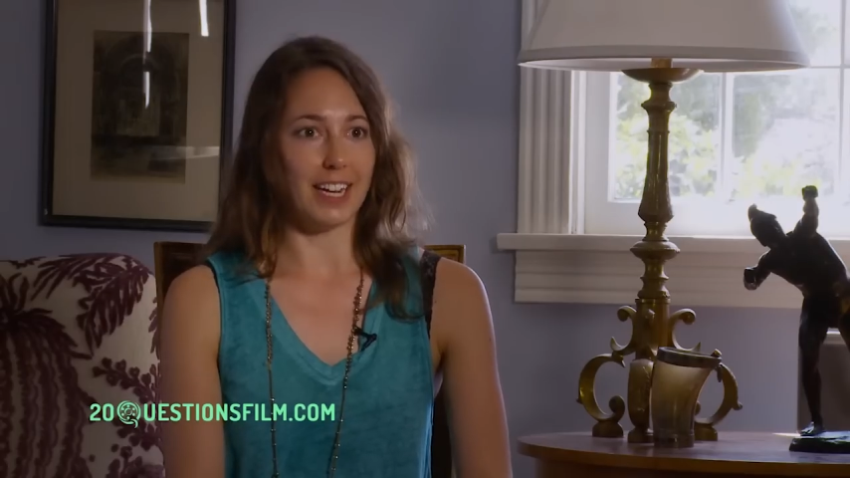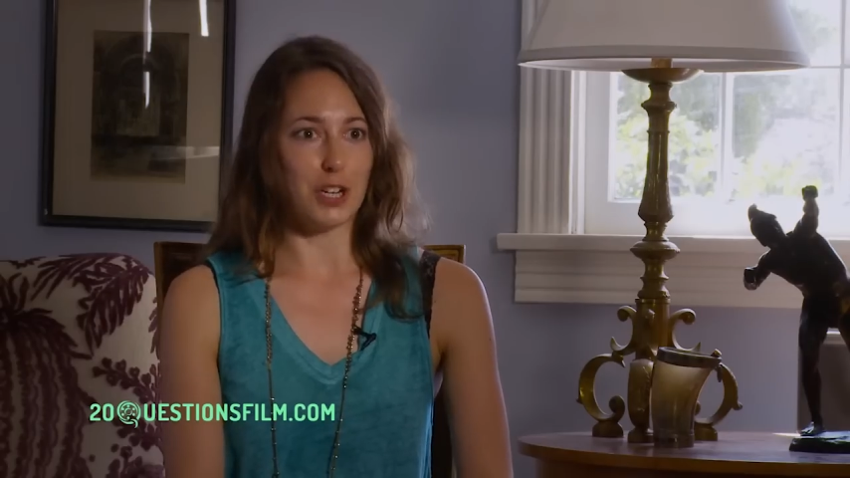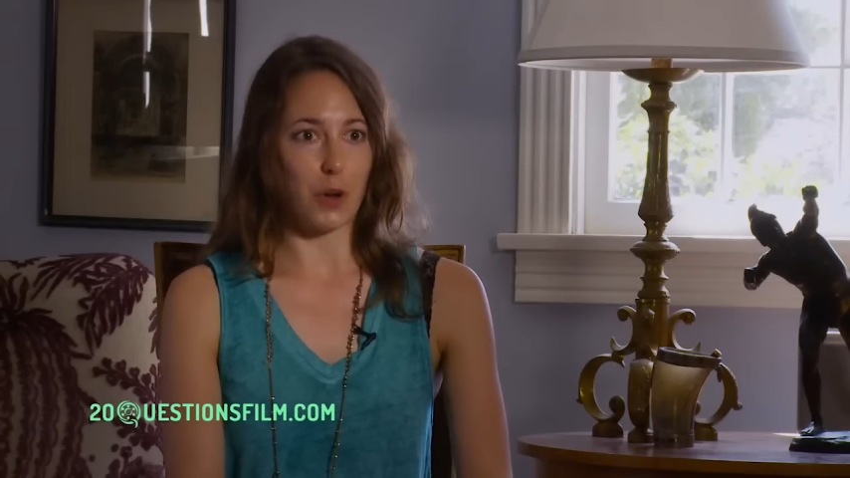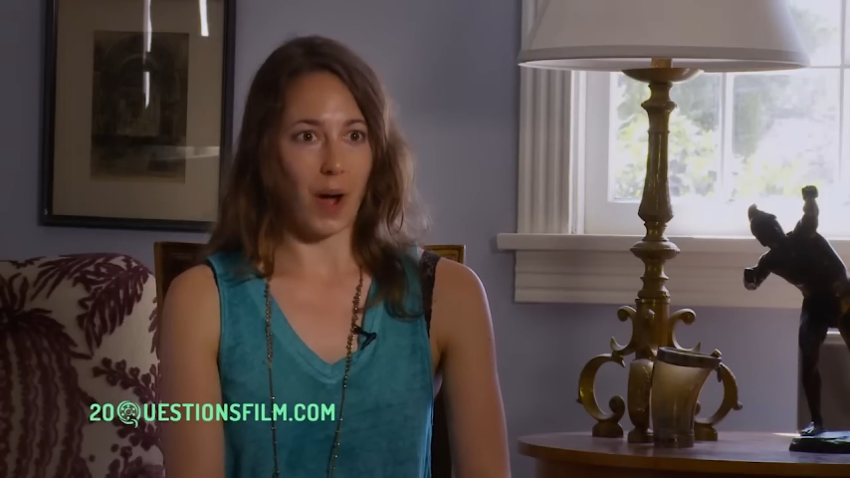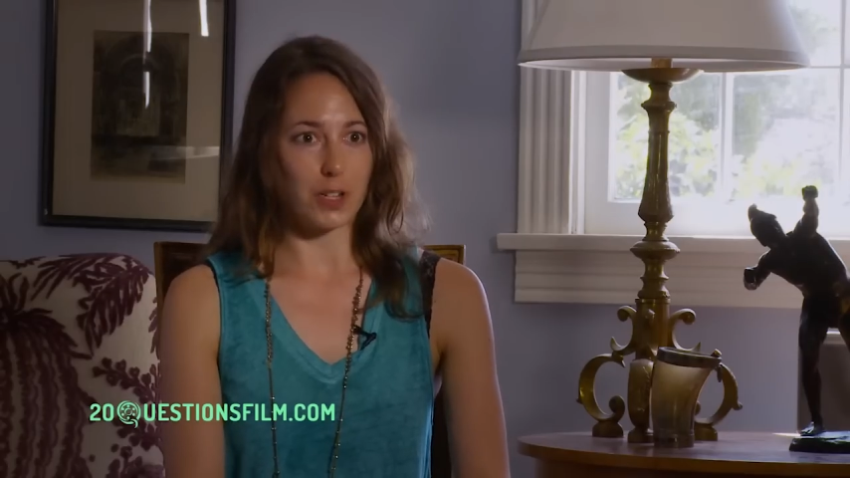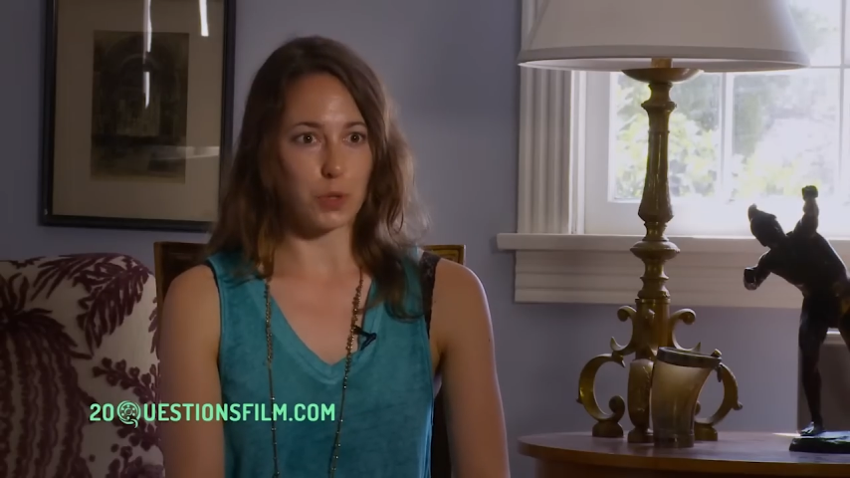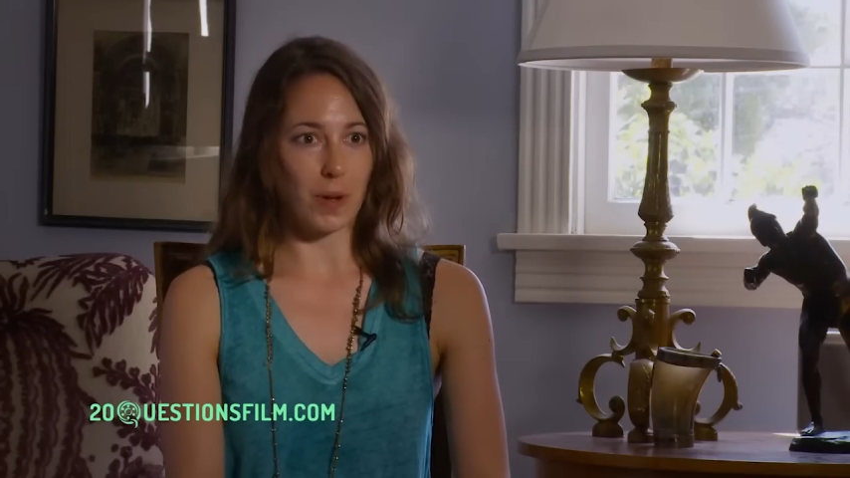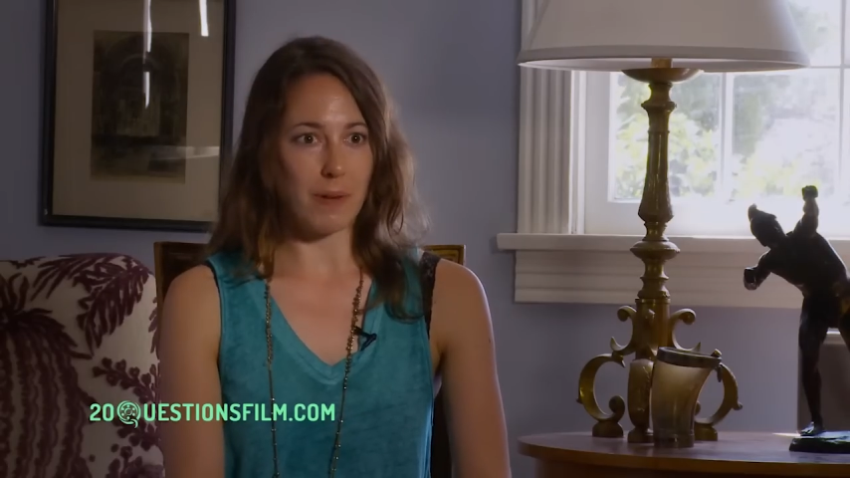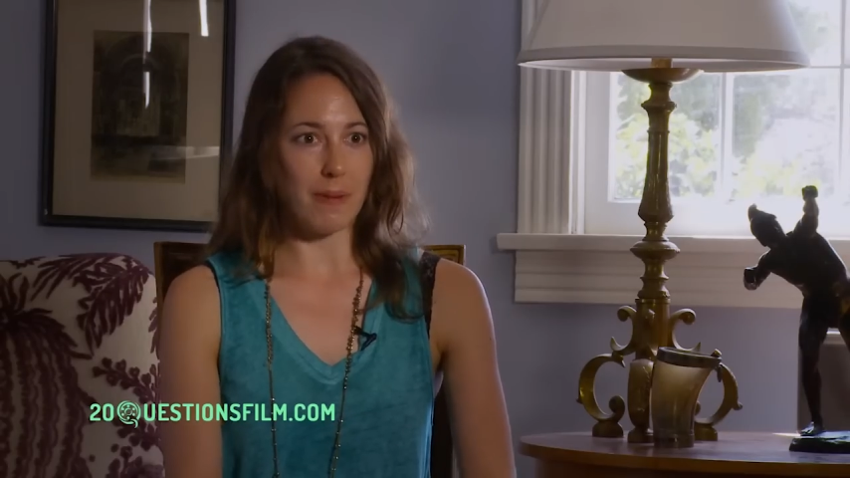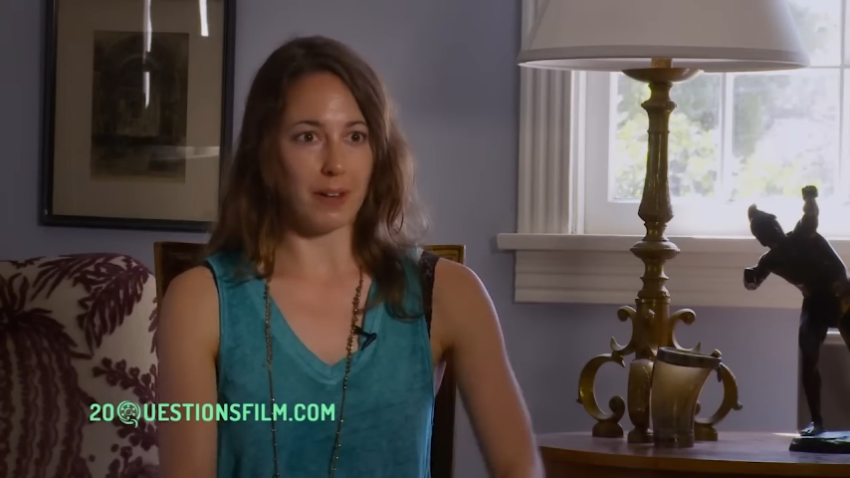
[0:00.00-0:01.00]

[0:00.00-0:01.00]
I didn't know how to swim.